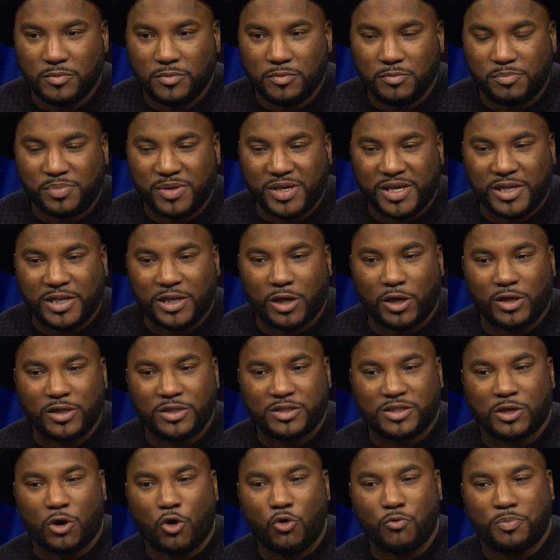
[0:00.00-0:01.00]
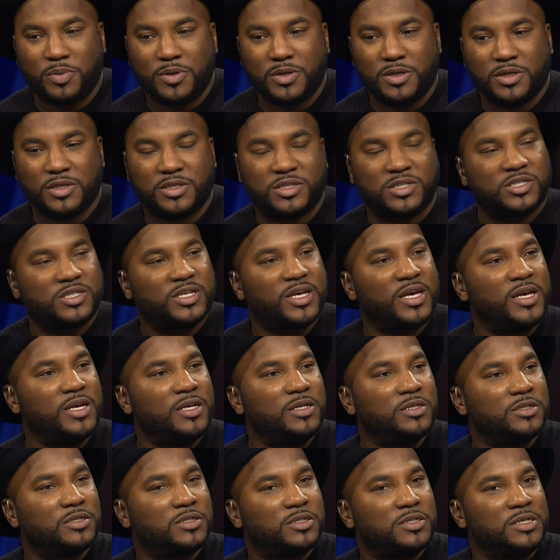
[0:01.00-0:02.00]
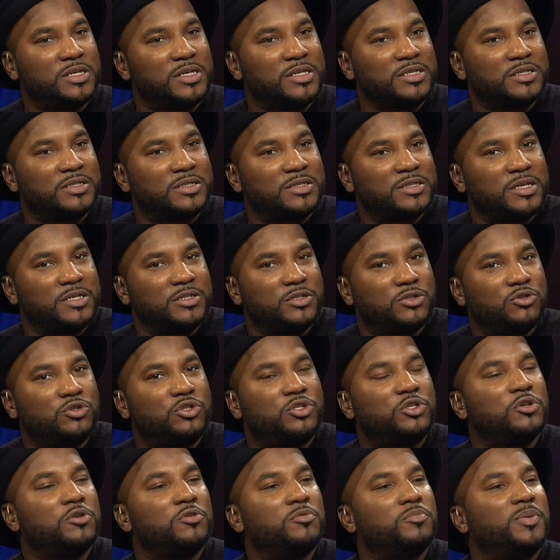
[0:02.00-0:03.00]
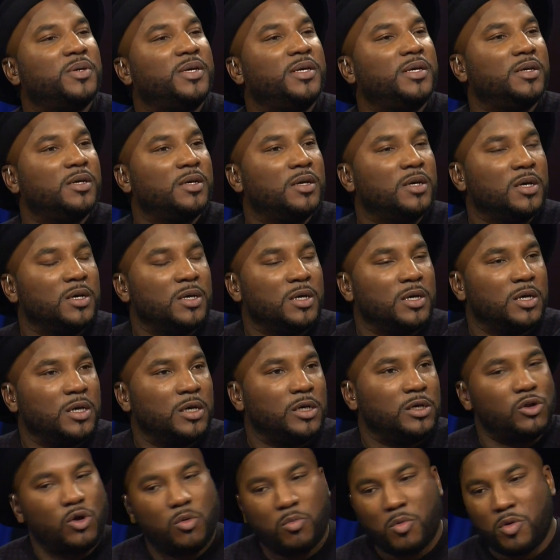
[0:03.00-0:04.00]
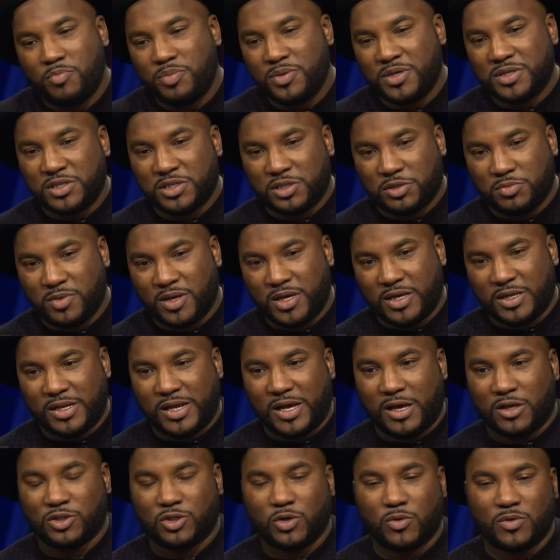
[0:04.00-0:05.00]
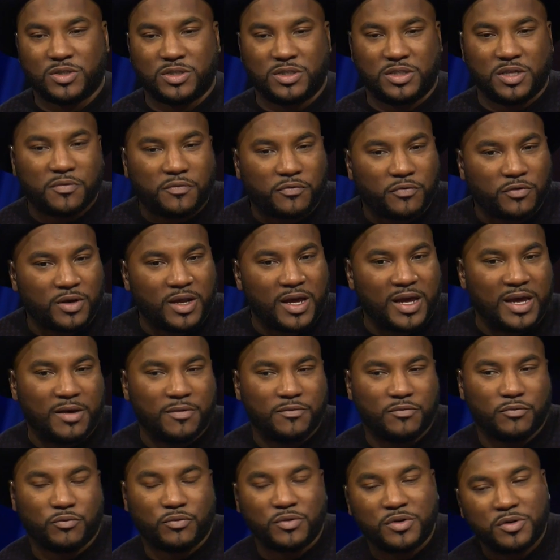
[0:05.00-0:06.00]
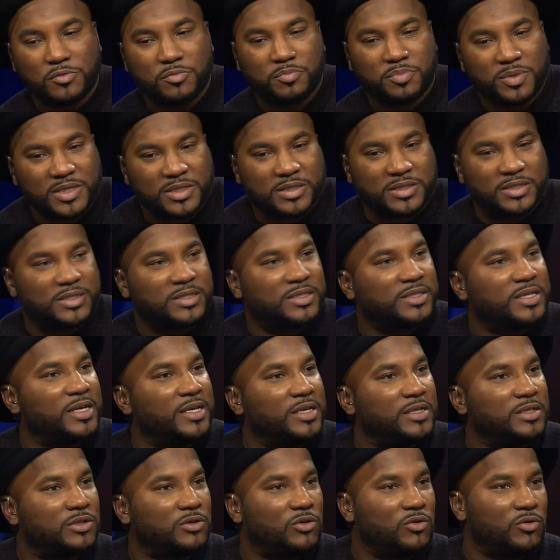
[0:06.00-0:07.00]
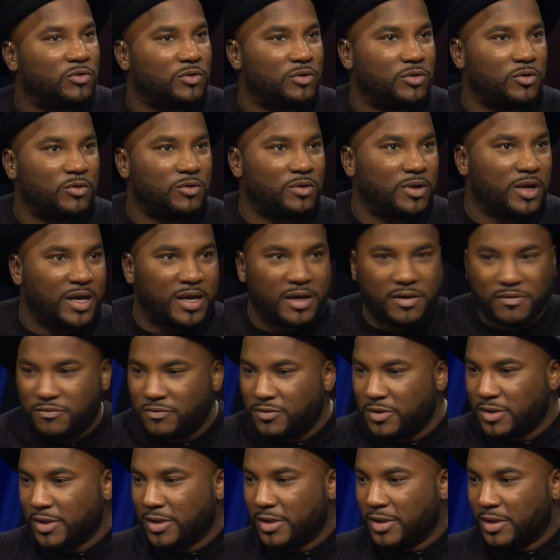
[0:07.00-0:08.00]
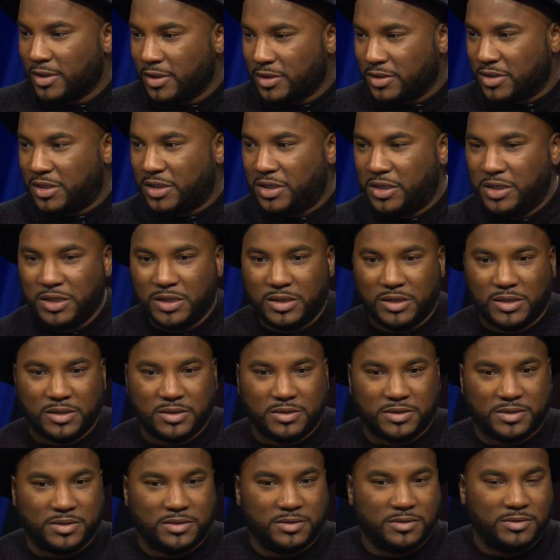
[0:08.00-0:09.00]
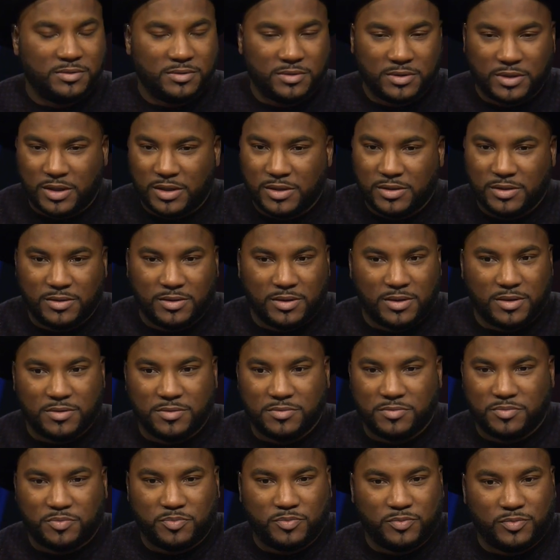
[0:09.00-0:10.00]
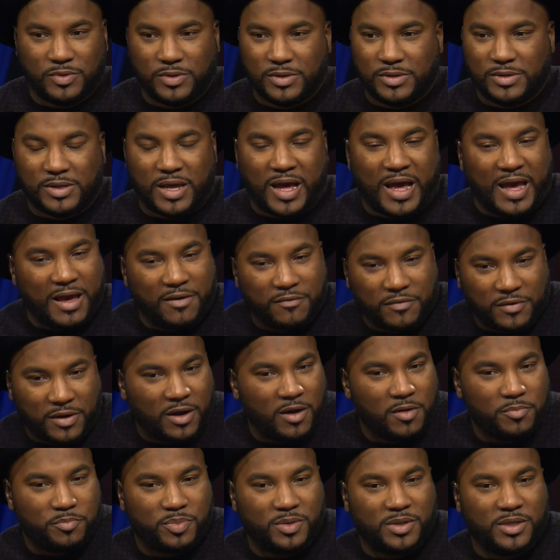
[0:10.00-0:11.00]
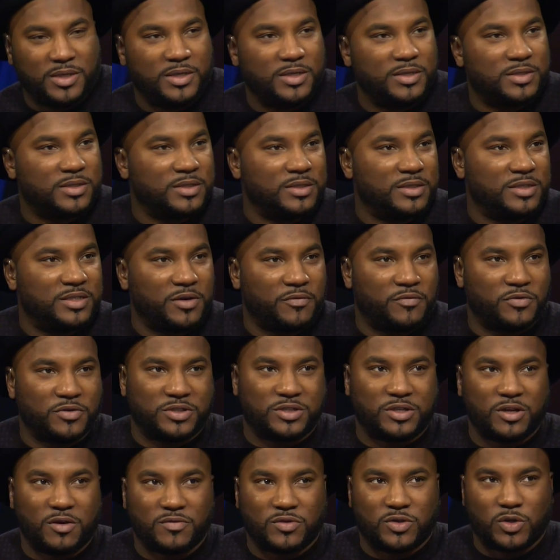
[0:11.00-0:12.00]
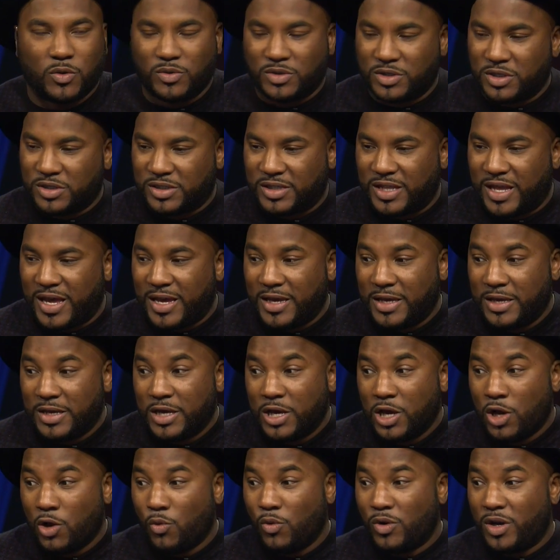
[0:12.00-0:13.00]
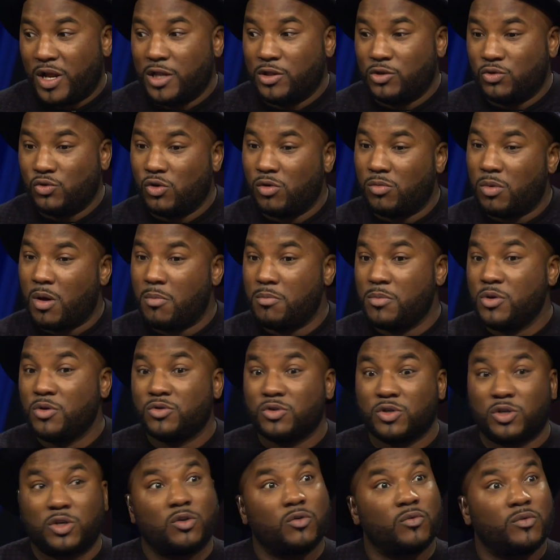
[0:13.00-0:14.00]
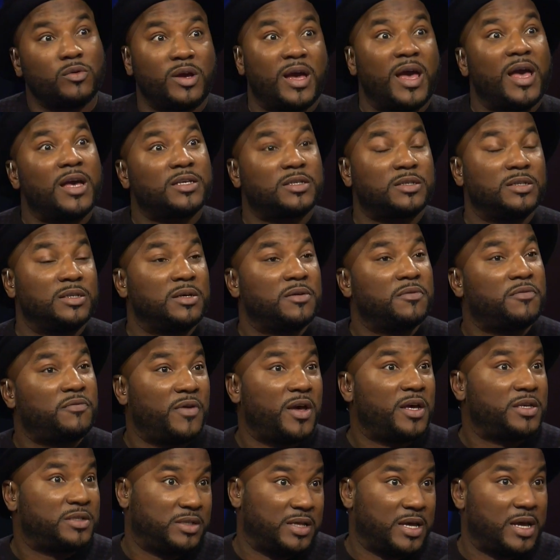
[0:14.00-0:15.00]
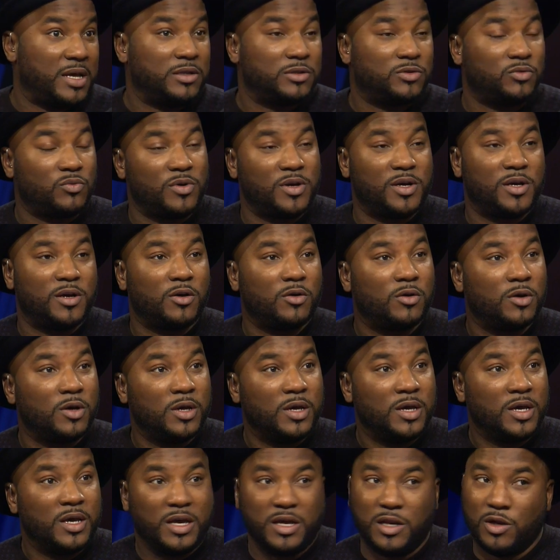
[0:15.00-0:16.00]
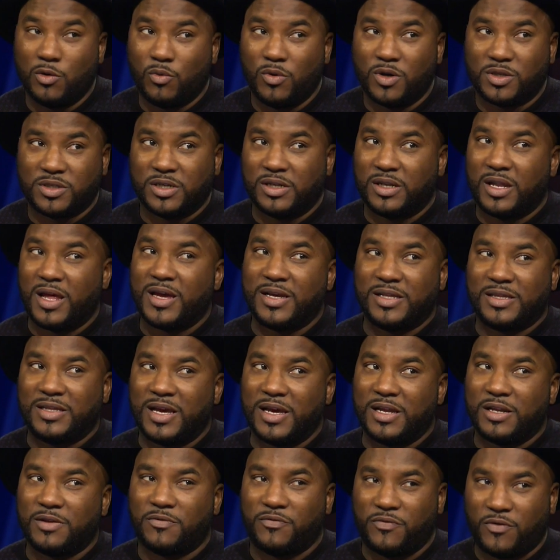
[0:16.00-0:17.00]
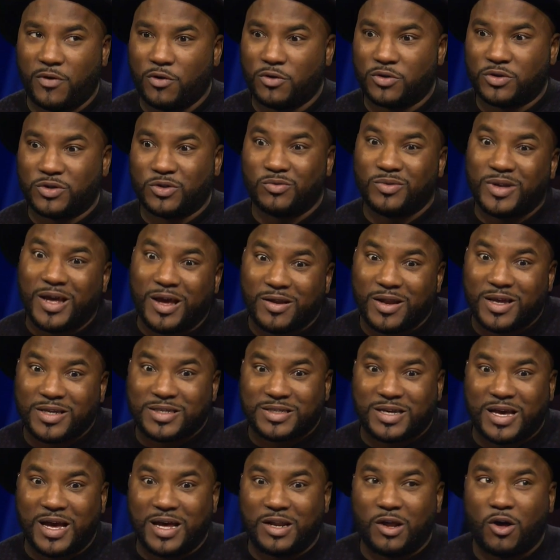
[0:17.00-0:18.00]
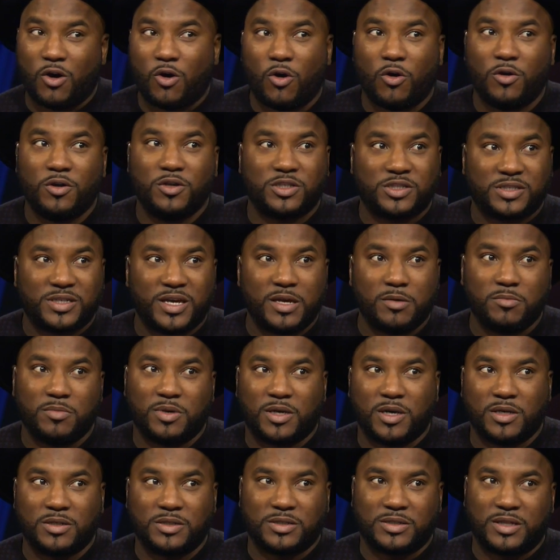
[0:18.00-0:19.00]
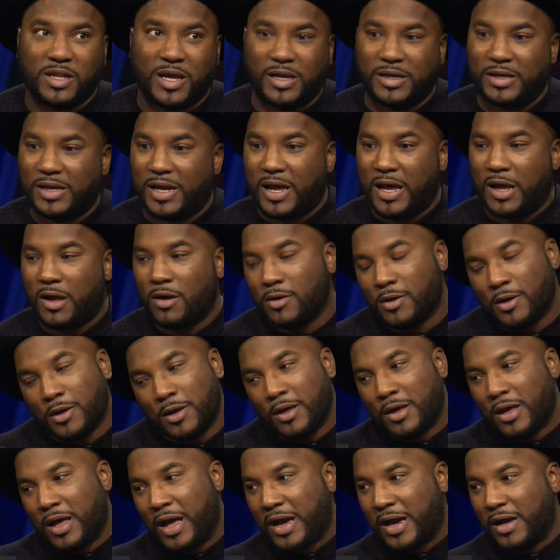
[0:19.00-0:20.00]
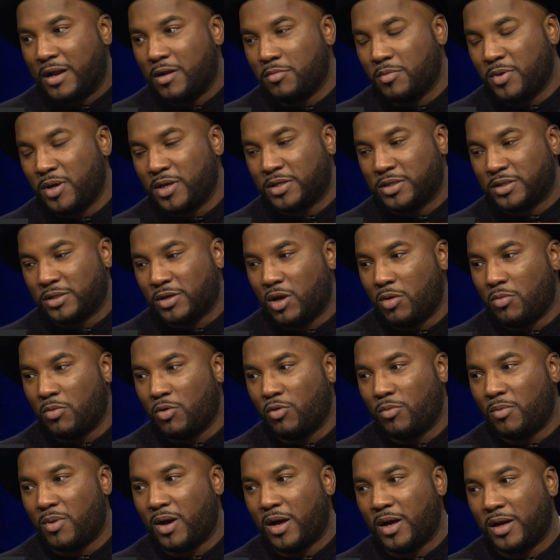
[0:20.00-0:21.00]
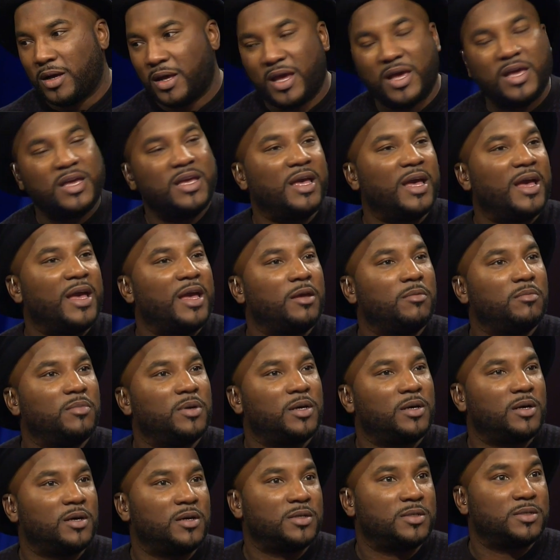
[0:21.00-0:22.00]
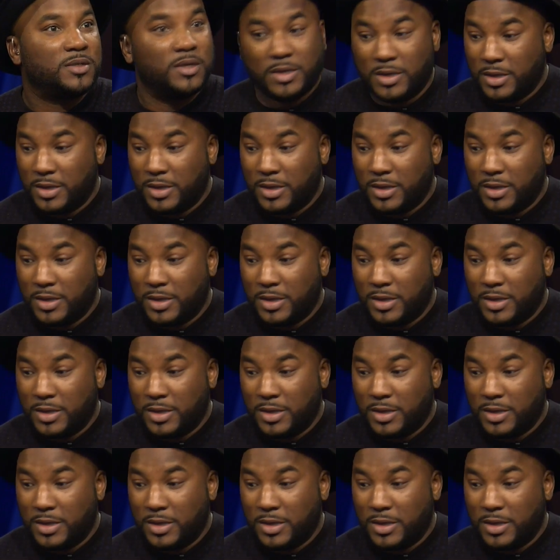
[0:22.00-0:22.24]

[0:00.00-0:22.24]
being as open as changed as you should be. You know, I'm a businessman now, so it's different. I have real business things going on. I have tequilas and I have companies and different stuff. So it's just like what I do in my music career actually affects that as well. And it wasn't like that at first. So now that's kind of hard to shake, because it's like now I got to make sure I'm on my A game because